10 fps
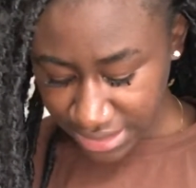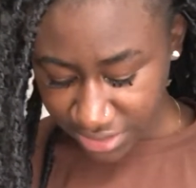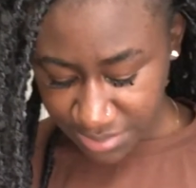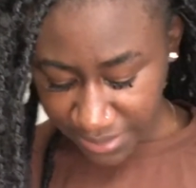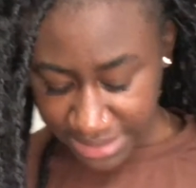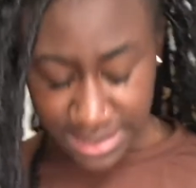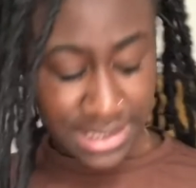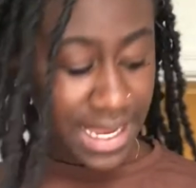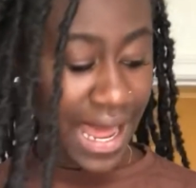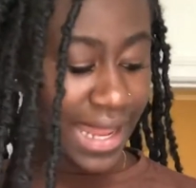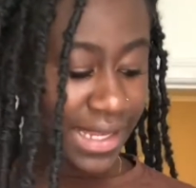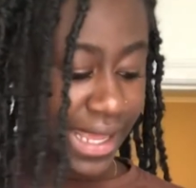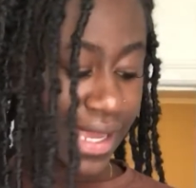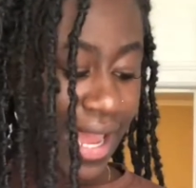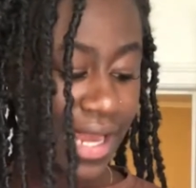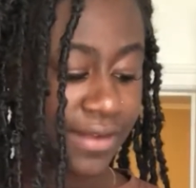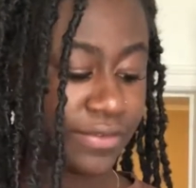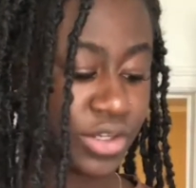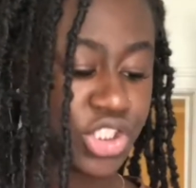there's places that like had it for